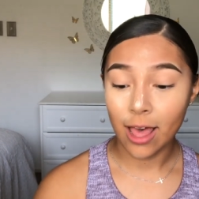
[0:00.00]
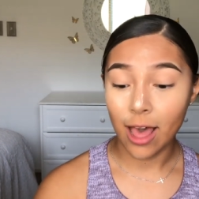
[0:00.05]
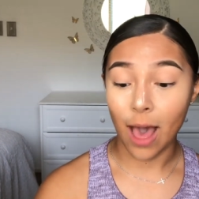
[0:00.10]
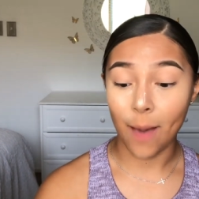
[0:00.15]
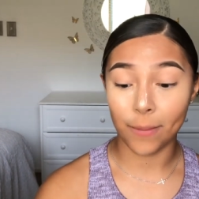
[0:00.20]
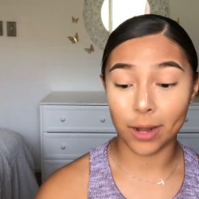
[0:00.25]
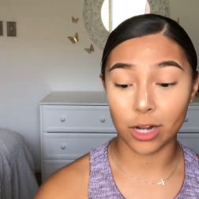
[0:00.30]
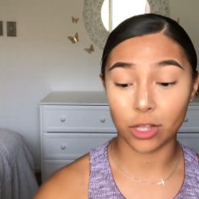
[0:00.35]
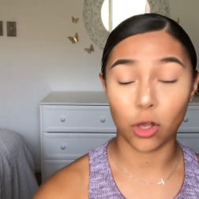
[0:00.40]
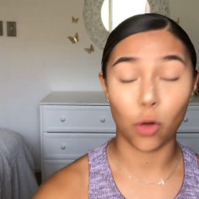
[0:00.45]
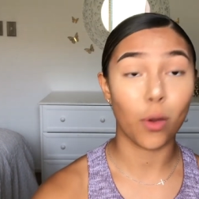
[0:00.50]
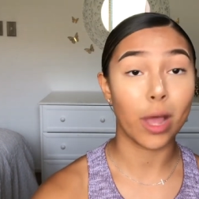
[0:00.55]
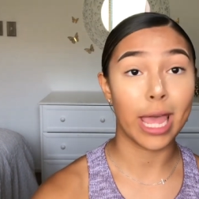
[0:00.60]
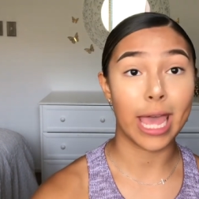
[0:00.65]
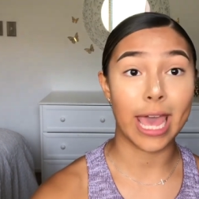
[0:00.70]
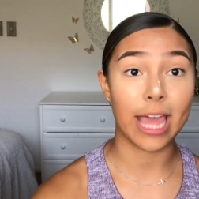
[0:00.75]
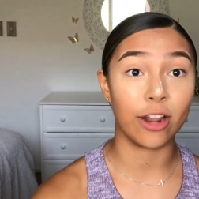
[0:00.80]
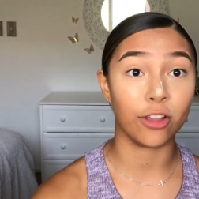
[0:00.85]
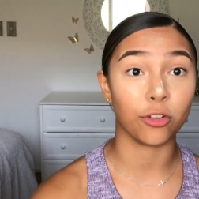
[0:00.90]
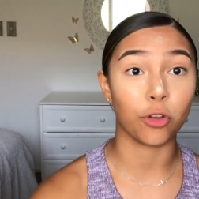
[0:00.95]
I'm gonna go
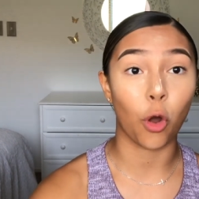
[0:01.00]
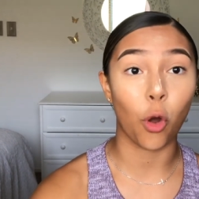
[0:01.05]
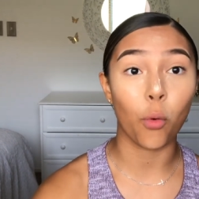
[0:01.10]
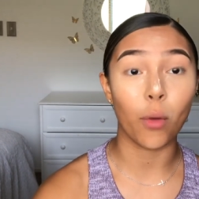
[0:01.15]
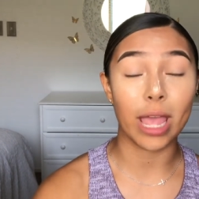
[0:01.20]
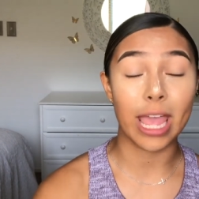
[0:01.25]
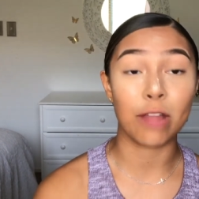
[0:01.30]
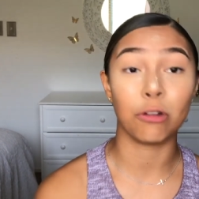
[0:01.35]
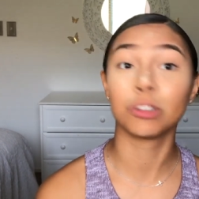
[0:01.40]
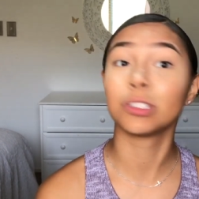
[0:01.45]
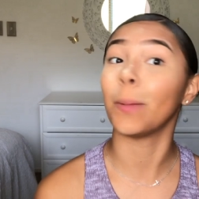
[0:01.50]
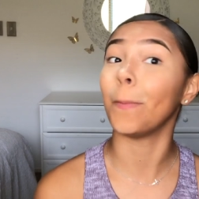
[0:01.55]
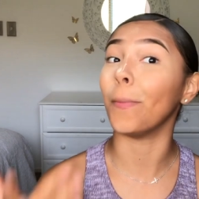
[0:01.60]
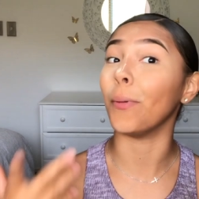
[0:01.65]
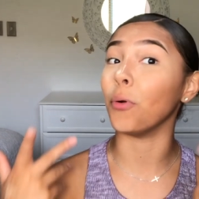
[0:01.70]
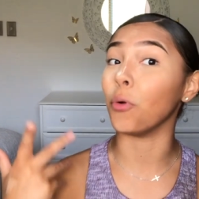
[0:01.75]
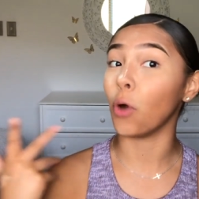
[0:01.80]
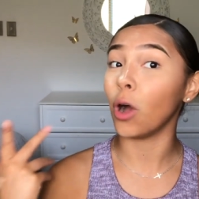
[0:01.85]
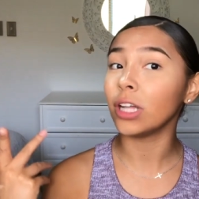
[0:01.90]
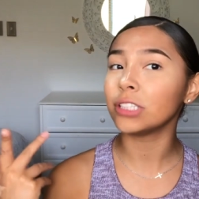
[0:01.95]
ahead and go in with some
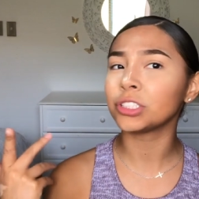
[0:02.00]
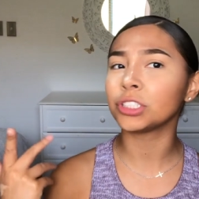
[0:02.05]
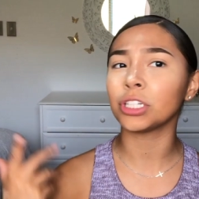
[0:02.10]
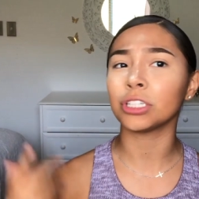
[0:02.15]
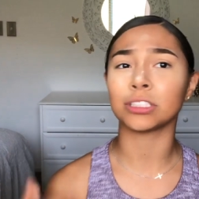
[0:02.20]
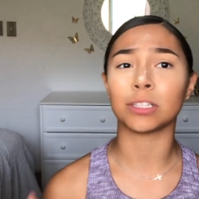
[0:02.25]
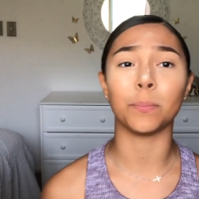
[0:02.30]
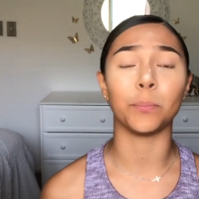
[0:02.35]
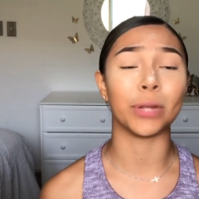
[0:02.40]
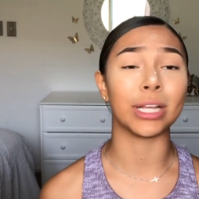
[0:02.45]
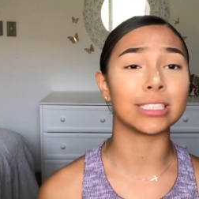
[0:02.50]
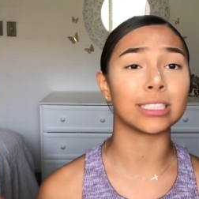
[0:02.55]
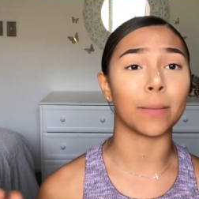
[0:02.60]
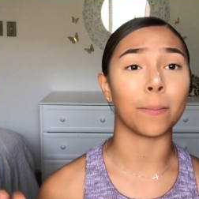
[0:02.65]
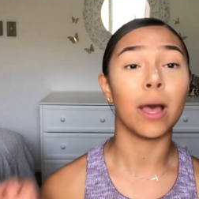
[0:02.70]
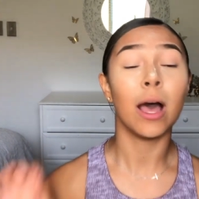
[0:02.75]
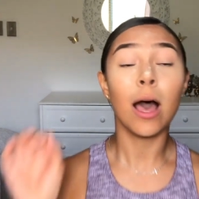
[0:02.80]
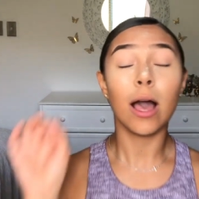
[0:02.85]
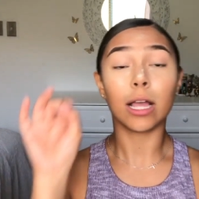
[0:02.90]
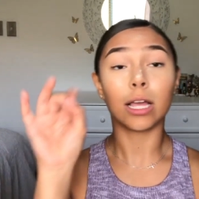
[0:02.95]
bronzer to bring some
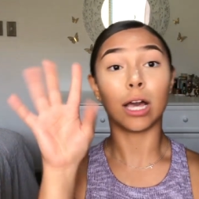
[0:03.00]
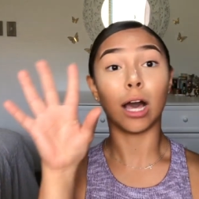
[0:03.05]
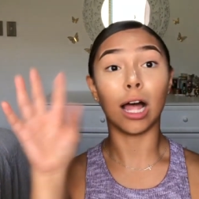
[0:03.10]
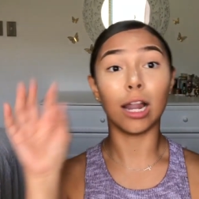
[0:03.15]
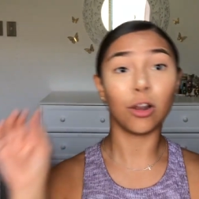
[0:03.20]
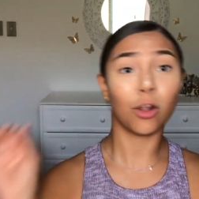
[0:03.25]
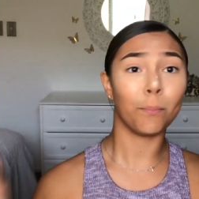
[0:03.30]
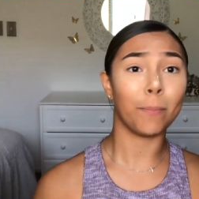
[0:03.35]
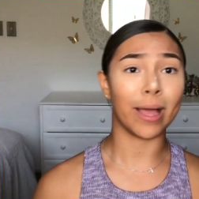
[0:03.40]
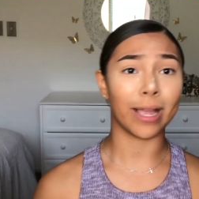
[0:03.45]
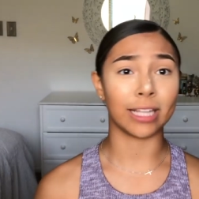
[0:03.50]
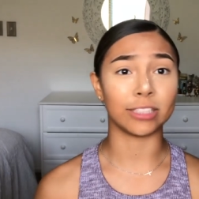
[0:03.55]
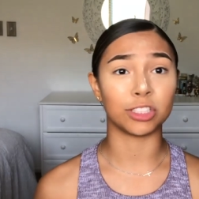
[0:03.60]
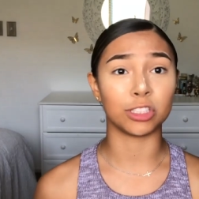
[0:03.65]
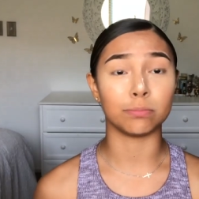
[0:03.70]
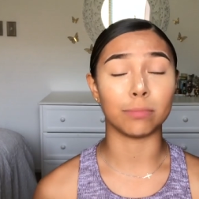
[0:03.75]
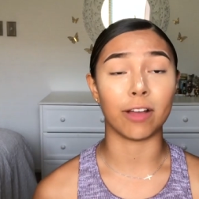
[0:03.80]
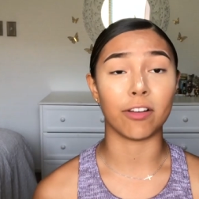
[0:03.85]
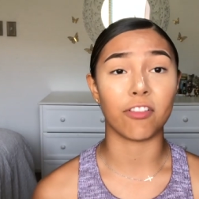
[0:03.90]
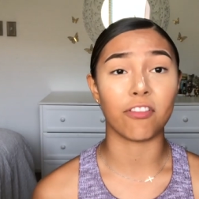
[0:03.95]
color back
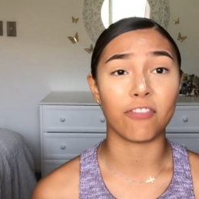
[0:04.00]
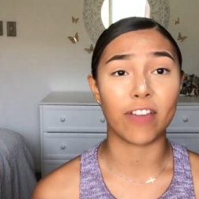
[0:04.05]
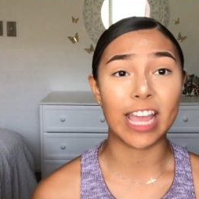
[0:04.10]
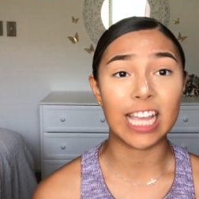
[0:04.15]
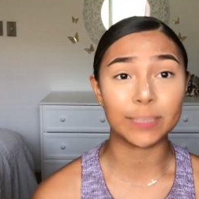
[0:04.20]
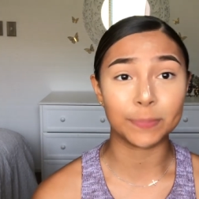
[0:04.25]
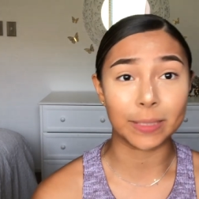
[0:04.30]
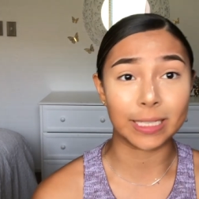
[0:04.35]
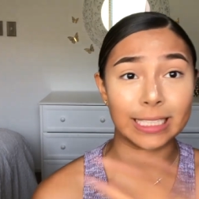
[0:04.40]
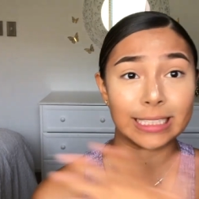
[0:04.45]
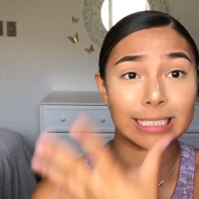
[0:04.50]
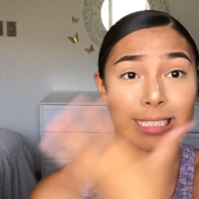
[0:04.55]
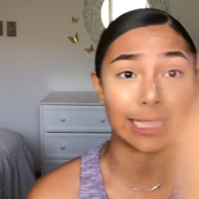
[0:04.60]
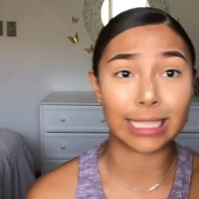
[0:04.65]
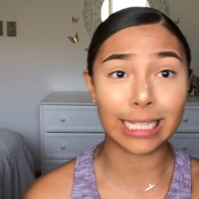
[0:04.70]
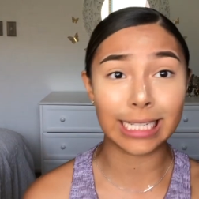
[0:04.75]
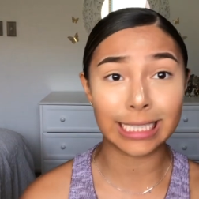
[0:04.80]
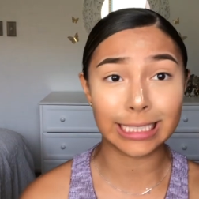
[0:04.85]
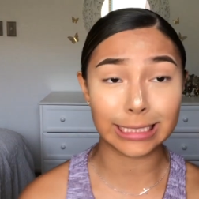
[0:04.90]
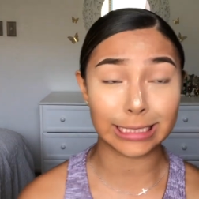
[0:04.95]
into my face, because
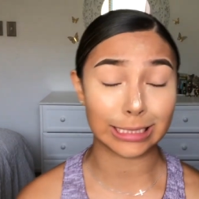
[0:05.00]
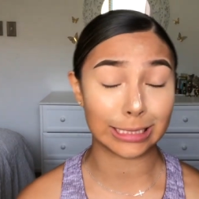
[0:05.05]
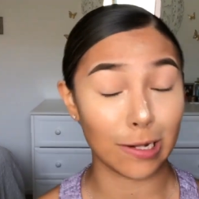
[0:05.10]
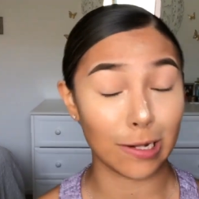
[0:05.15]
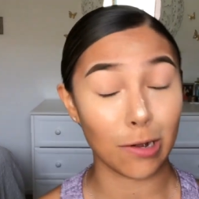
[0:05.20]
this